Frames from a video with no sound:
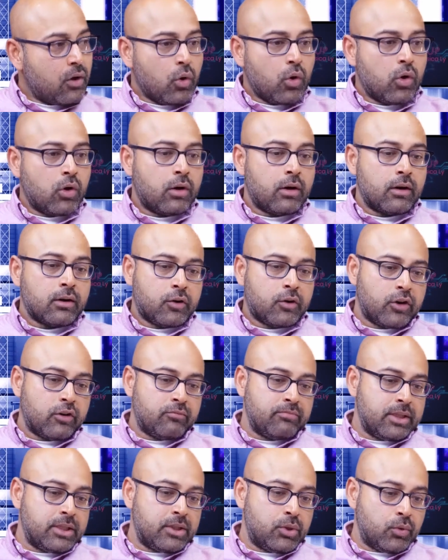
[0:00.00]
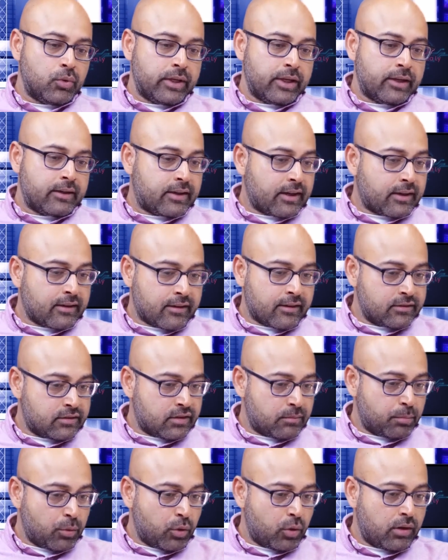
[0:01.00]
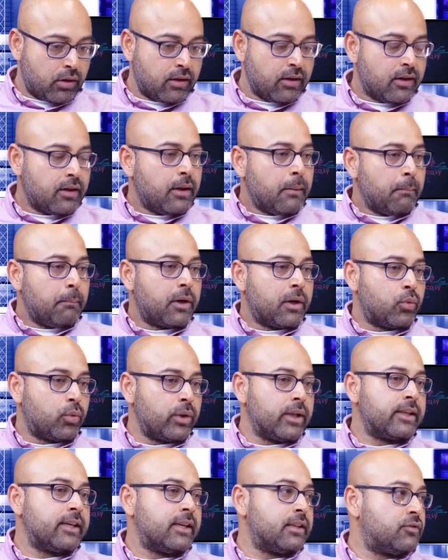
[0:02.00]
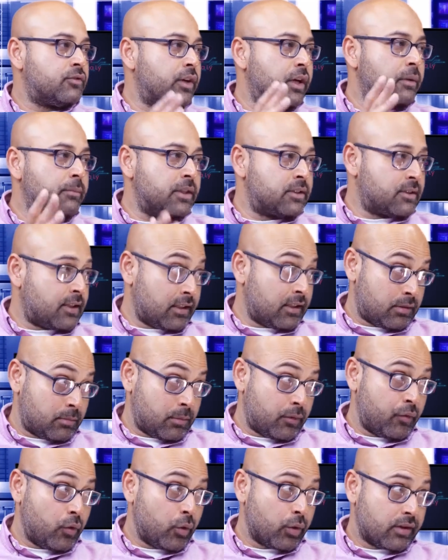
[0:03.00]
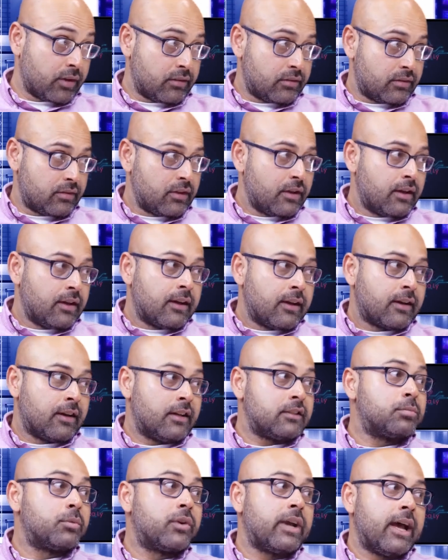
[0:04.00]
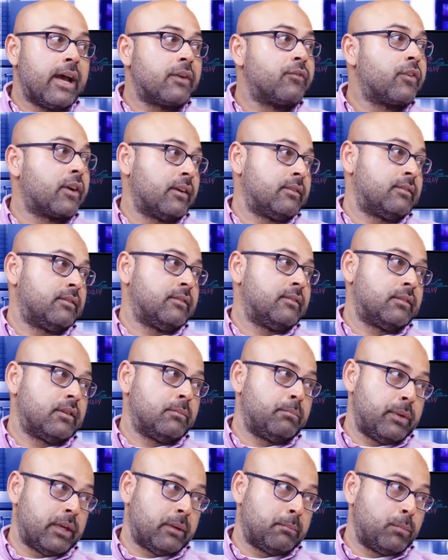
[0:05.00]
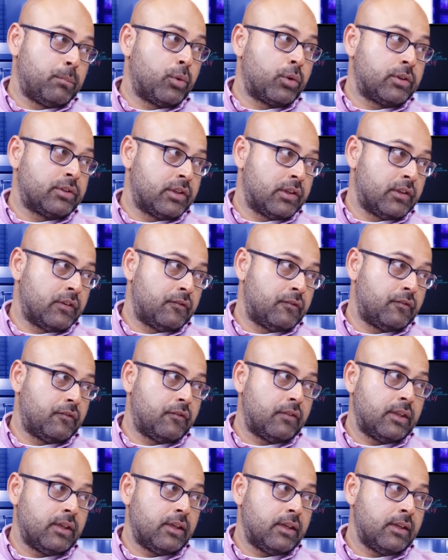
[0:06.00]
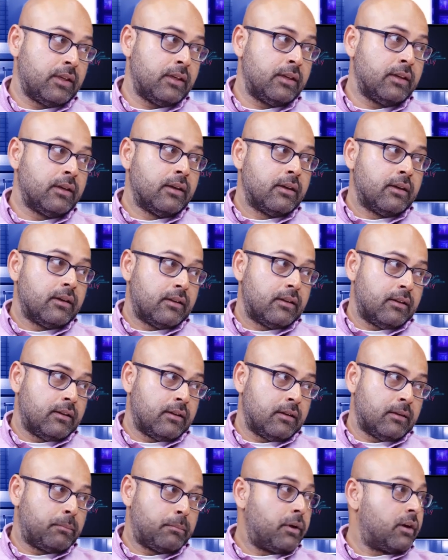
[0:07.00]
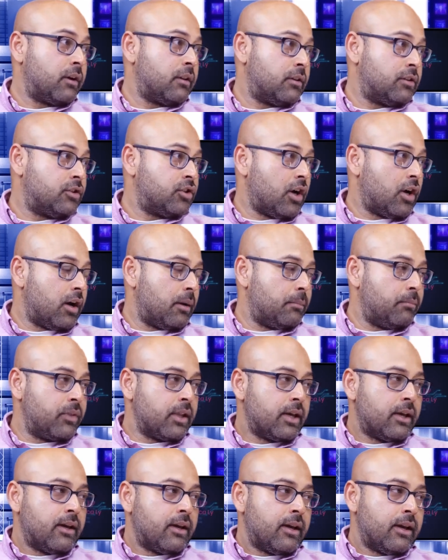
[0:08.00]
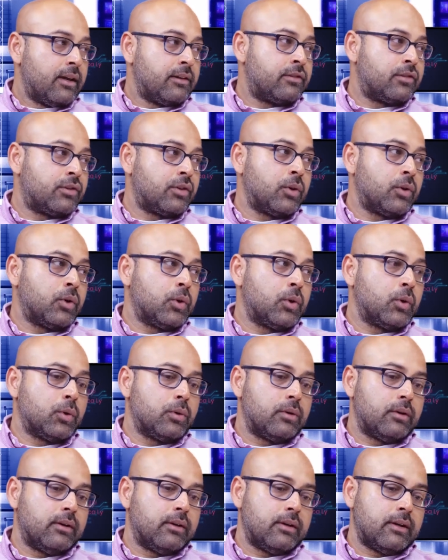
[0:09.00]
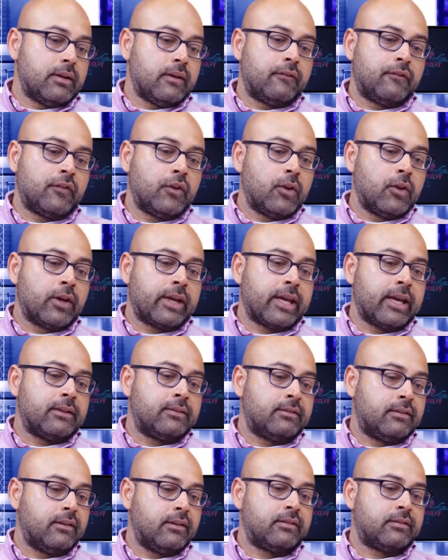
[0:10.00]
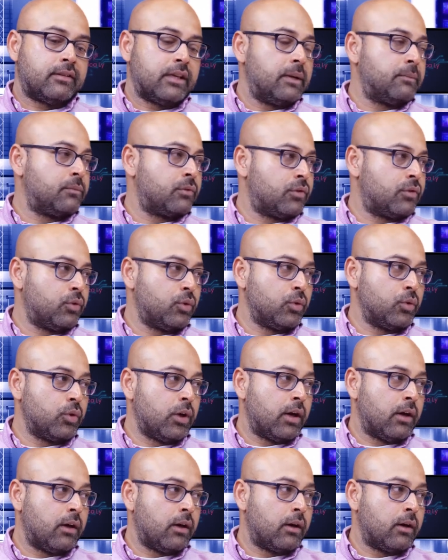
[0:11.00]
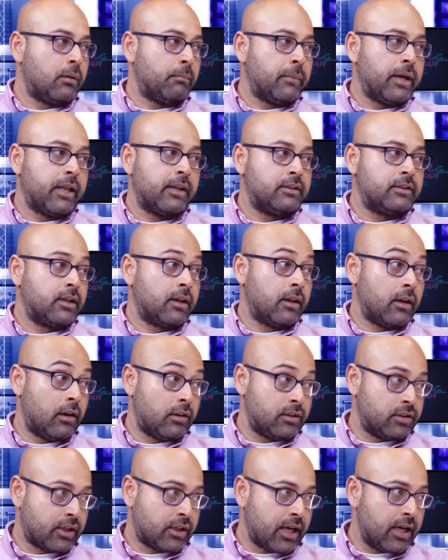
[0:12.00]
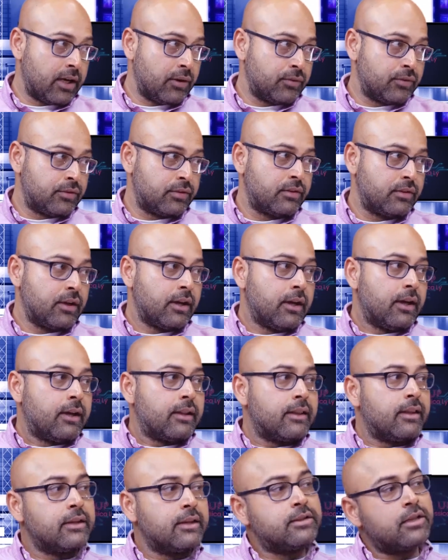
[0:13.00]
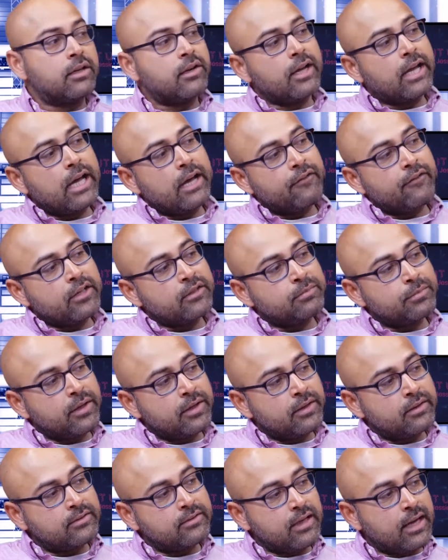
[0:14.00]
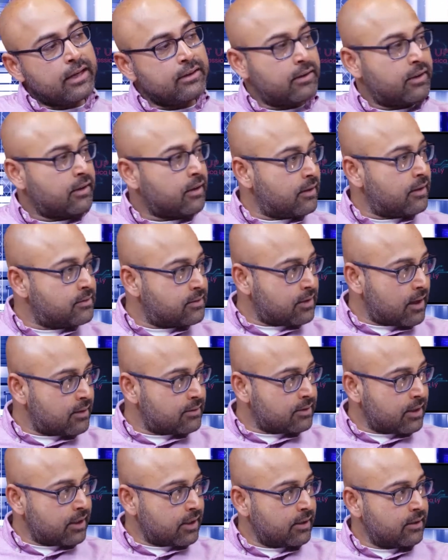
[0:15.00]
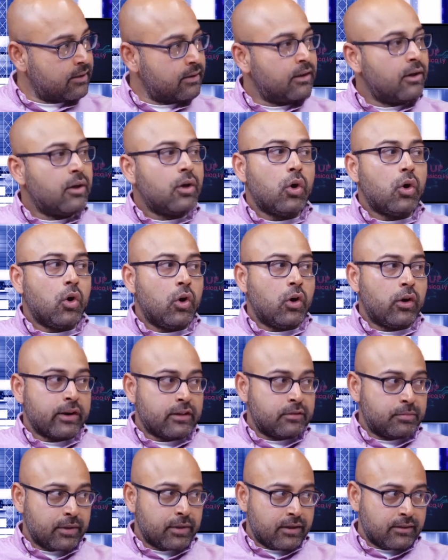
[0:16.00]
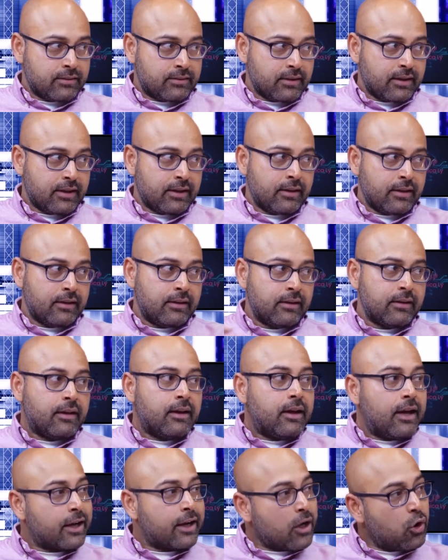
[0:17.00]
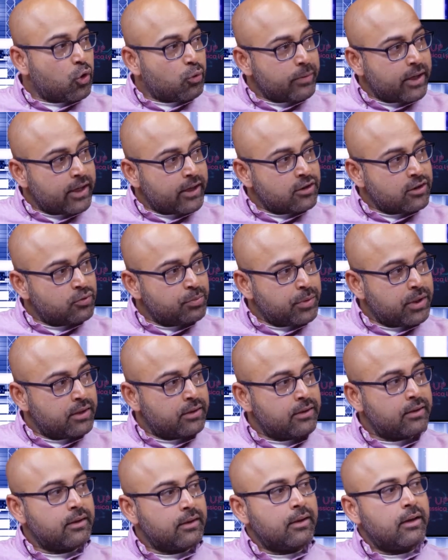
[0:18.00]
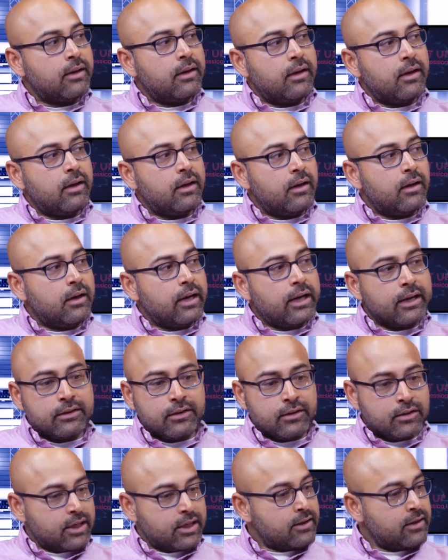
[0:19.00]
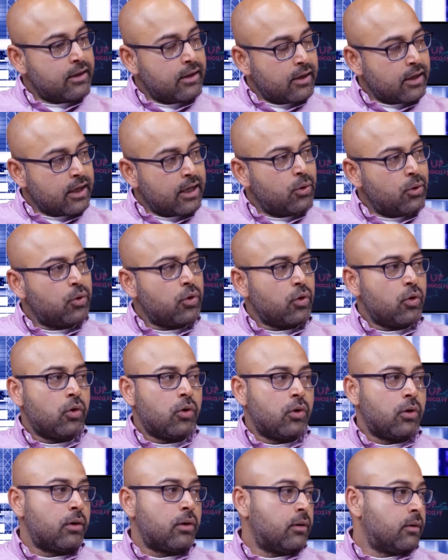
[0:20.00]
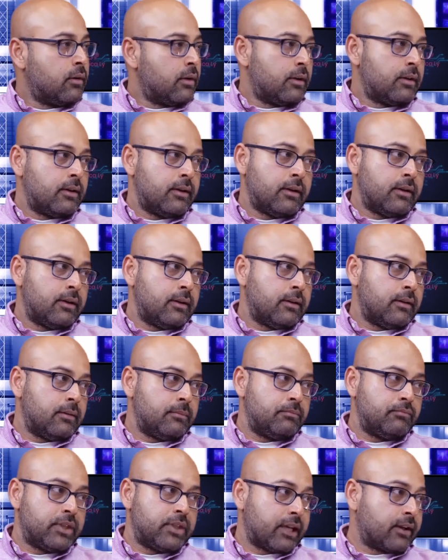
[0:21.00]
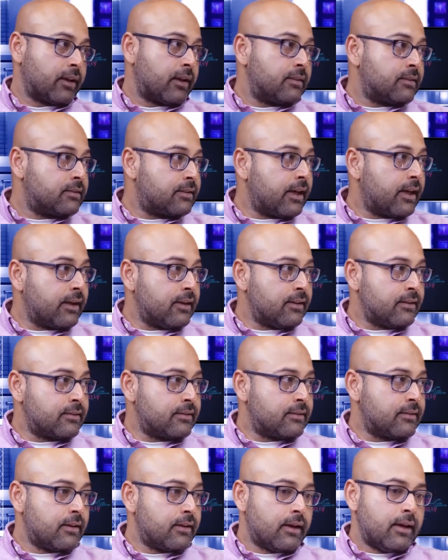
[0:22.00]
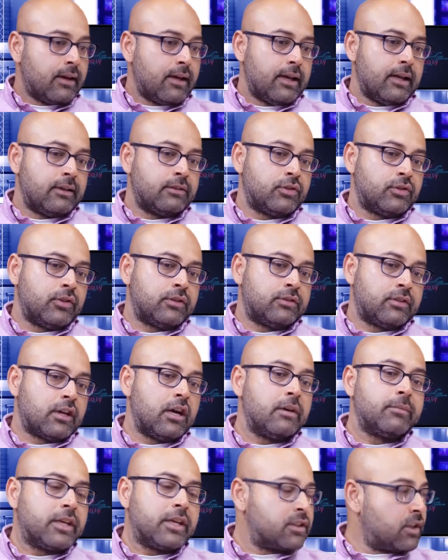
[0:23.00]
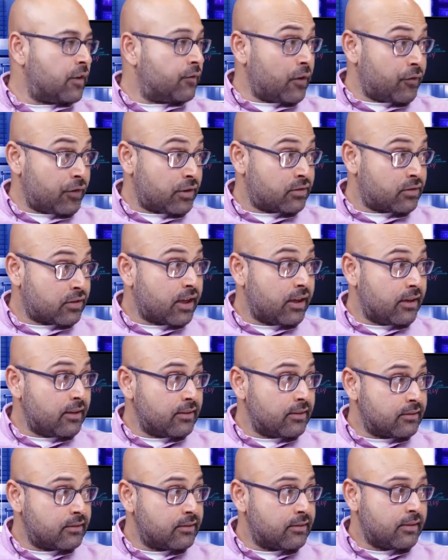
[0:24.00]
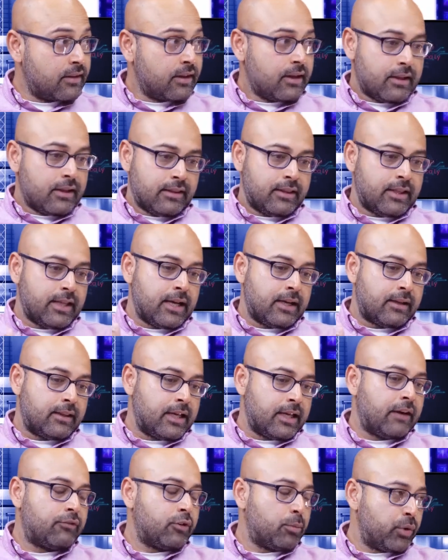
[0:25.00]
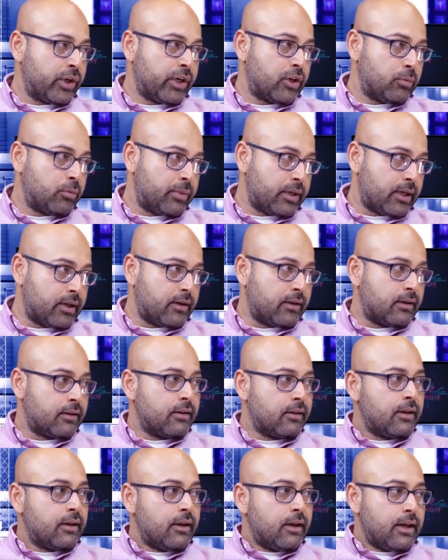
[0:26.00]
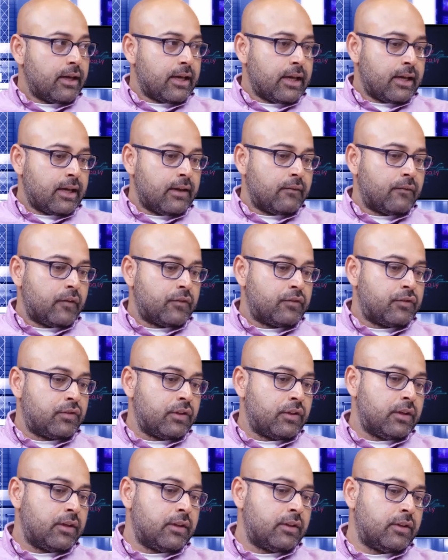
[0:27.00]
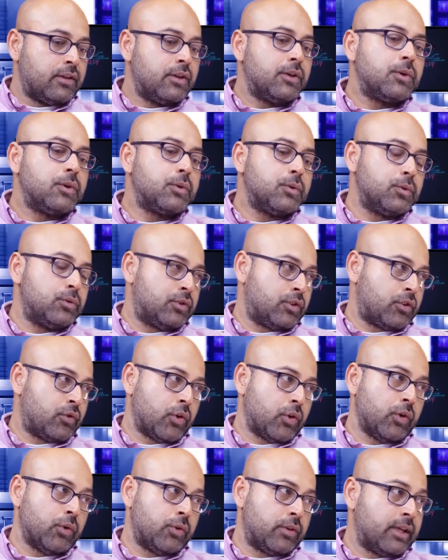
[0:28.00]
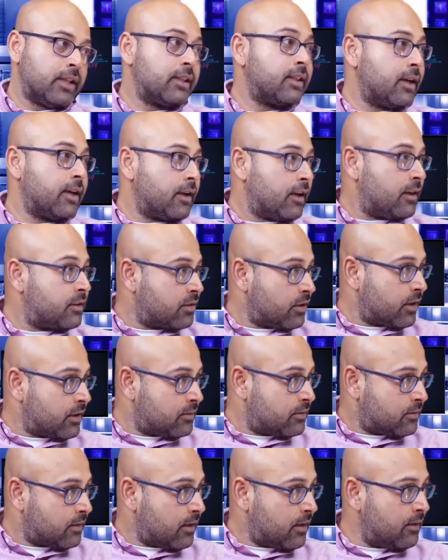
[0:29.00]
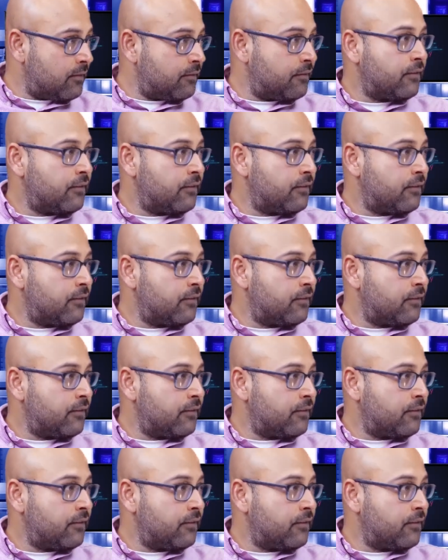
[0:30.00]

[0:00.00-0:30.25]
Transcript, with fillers: or could have been doing technical support, but really is very much customer focused. Mm-hmm. Customer advocacy is a big portion of the, the part of the job. And so if you look at C S Ms who are managing large accounts, they generally have experience either in consulting mm. or experience in account management, uh, either technical account or uh, technical sales. And so it's a combination of different skills that they have to bring to bear. And we have seen a huge growth in the industry itself,